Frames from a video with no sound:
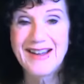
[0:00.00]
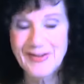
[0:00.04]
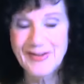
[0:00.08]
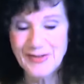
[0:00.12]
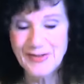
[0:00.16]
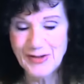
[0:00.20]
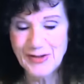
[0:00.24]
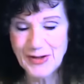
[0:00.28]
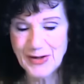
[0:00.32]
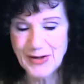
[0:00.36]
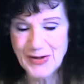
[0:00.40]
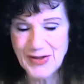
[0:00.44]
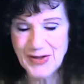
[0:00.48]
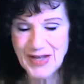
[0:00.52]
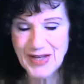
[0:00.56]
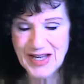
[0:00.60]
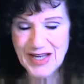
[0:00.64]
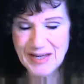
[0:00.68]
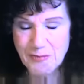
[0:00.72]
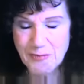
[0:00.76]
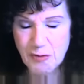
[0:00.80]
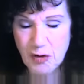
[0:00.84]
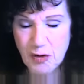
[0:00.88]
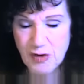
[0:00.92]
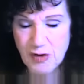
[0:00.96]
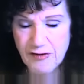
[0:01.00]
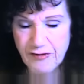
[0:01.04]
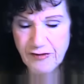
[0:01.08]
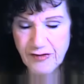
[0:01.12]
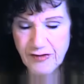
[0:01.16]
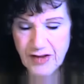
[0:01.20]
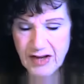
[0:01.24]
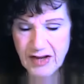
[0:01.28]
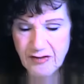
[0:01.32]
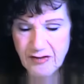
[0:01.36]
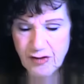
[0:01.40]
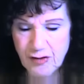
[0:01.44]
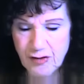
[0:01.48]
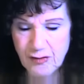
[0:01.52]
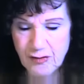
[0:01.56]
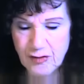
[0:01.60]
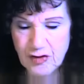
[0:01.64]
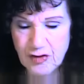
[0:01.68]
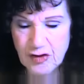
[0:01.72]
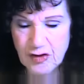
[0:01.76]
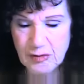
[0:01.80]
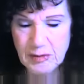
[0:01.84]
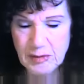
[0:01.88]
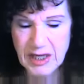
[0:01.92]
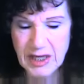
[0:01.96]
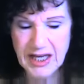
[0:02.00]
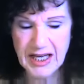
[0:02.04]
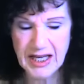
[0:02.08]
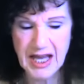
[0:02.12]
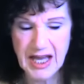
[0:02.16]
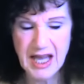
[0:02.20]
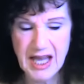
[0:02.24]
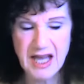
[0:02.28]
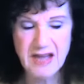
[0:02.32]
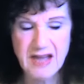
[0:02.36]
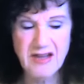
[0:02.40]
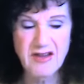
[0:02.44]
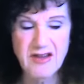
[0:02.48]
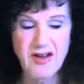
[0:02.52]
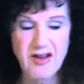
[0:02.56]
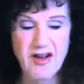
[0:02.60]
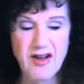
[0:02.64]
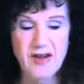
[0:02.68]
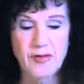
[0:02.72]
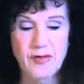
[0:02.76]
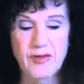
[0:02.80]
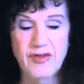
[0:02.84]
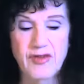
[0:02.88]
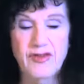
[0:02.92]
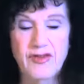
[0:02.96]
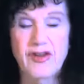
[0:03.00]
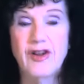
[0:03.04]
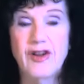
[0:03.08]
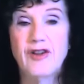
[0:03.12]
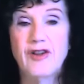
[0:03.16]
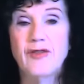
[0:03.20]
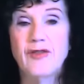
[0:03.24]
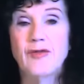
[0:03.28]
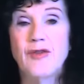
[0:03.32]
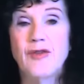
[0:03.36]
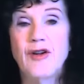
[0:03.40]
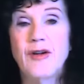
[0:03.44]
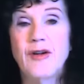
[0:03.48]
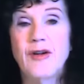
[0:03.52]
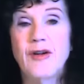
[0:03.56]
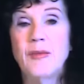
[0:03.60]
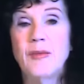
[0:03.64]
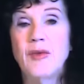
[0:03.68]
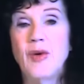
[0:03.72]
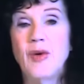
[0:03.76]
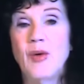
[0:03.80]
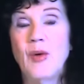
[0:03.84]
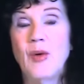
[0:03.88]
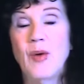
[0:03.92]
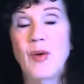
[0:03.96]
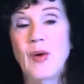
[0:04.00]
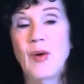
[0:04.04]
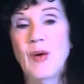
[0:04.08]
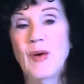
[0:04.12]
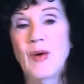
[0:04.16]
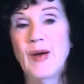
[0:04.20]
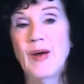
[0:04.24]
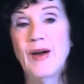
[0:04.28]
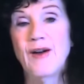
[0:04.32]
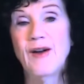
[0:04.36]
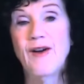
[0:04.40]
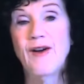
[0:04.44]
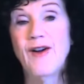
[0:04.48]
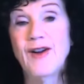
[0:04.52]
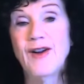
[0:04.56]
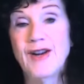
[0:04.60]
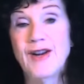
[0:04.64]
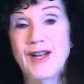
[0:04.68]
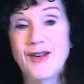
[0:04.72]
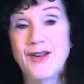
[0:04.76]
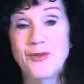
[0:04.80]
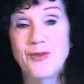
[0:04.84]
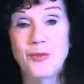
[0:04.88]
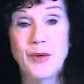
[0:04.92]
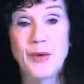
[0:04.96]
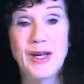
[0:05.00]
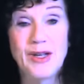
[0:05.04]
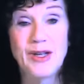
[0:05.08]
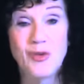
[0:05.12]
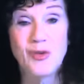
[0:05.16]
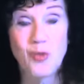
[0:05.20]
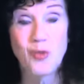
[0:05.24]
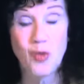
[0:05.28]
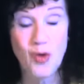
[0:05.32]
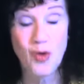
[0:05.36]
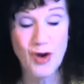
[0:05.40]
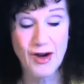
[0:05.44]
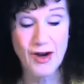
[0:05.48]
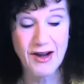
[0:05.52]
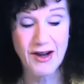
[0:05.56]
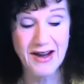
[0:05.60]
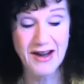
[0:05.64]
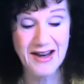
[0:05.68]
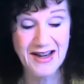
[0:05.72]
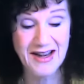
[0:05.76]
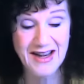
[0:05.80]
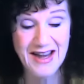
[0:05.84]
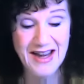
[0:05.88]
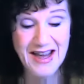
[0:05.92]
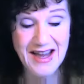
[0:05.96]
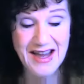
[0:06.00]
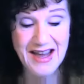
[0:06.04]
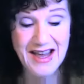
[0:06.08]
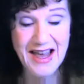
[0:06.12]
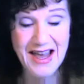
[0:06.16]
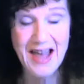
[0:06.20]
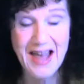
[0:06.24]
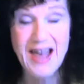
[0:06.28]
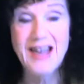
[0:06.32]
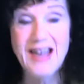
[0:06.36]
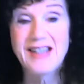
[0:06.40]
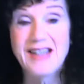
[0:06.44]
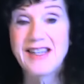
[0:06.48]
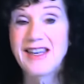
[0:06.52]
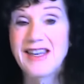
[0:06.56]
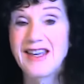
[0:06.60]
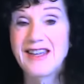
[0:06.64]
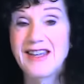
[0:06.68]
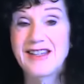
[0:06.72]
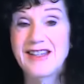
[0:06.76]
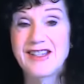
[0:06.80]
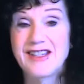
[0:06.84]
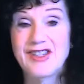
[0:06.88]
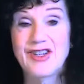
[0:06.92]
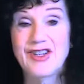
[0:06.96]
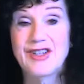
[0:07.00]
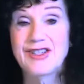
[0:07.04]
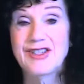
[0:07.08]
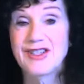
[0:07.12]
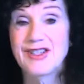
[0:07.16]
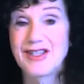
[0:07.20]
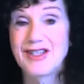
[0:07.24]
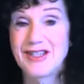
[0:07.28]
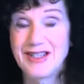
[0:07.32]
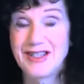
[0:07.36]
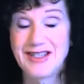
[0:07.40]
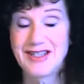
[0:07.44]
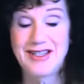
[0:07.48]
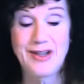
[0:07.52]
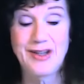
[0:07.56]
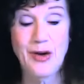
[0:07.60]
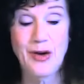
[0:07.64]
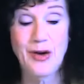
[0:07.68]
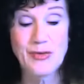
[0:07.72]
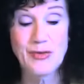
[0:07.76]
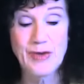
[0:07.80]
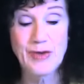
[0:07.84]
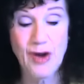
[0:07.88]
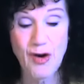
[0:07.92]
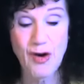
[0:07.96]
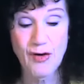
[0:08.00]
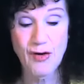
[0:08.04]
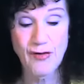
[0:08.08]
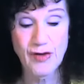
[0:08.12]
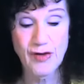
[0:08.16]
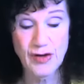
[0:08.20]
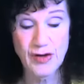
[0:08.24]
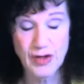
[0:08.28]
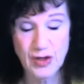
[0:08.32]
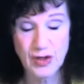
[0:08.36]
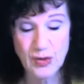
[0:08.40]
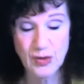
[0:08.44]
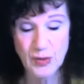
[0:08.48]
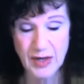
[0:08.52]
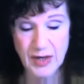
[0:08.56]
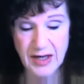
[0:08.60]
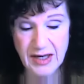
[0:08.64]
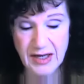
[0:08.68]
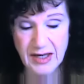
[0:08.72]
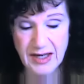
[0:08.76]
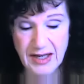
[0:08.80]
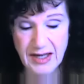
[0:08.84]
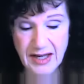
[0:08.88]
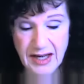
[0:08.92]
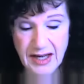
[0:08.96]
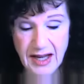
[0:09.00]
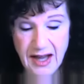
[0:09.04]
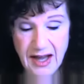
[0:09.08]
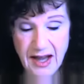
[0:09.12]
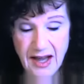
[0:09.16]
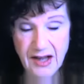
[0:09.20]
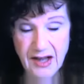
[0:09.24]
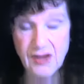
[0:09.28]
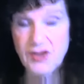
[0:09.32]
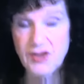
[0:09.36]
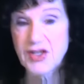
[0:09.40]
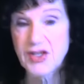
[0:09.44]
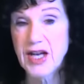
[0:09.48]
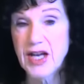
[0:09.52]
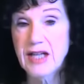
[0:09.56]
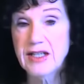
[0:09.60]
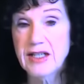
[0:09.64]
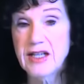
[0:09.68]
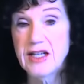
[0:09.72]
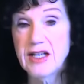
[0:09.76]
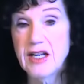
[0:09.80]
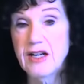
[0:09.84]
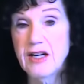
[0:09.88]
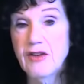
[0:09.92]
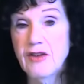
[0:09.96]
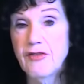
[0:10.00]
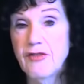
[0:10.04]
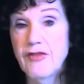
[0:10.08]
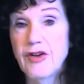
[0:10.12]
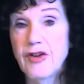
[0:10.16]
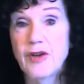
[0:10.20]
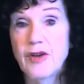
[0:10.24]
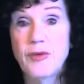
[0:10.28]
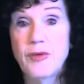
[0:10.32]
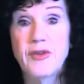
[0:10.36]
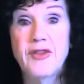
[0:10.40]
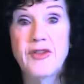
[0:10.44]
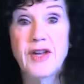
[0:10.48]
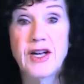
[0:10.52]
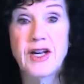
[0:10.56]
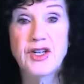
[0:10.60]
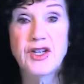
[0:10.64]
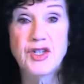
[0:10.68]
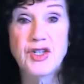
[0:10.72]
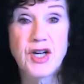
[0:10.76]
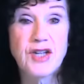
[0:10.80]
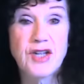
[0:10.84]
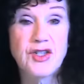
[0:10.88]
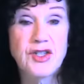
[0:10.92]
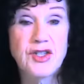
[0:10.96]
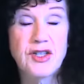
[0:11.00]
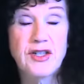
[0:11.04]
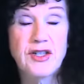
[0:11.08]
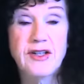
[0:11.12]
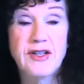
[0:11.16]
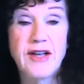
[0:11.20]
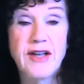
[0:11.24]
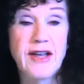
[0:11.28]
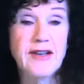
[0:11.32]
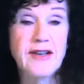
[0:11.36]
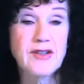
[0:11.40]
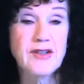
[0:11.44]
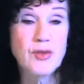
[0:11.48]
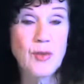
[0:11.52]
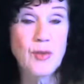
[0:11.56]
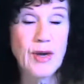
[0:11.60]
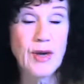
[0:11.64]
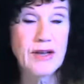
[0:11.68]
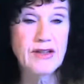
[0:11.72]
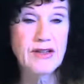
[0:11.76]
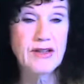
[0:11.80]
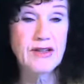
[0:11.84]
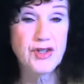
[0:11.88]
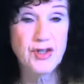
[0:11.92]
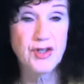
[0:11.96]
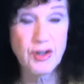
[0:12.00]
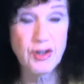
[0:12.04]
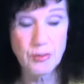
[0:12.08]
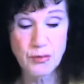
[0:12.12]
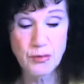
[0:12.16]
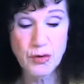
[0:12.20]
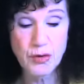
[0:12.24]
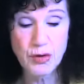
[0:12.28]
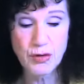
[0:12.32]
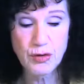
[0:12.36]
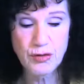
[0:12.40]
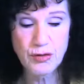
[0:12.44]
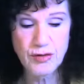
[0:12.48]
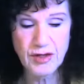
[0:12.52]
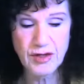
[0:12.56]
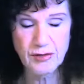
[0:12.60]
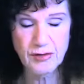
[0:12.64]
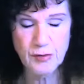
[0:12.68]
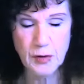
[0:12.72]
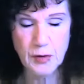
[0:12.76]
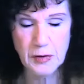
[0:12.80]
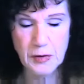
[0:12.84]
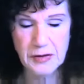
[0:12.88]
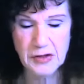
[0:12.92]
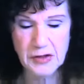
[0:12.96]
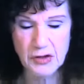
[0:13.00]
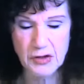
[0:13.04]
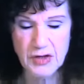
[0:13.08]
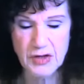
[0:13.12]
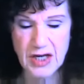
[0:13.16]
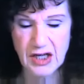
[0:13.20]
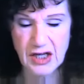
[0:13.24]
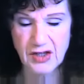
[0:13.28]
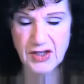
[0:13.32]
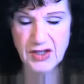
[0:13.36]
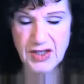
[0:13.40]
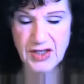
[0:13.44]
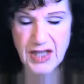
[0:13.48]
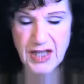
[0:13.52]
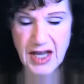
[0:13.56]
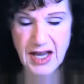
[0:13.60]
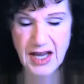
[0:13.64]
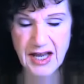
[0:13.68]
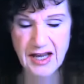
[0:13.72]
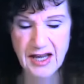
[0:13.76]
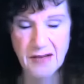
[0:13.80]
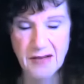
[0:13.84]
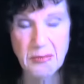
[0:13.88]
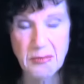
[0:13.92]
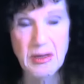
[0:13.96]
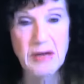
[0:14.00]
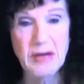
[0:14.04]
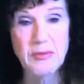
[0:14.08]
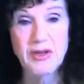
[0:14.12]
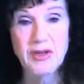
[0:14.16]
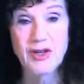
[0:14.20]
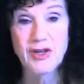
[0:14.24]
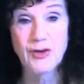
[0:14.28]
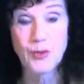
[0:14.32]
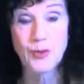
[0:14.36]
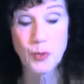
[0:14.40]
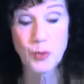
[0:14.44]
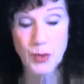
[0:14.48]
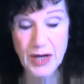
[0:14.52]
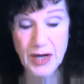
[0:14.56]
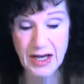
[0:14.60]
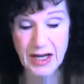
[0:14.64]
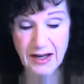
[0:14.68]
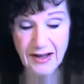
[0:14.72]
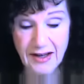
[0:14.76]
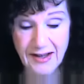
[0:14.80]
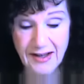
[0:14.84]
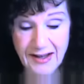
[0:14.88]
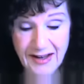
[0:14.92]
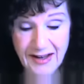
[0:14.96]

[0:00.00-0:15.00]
for the more flavorful, like eggnog with dark rum or a hearty red wine. Again, just don't overdo it, because that can interfere with digestion as well as your mood and ruin your next day and maybe your week.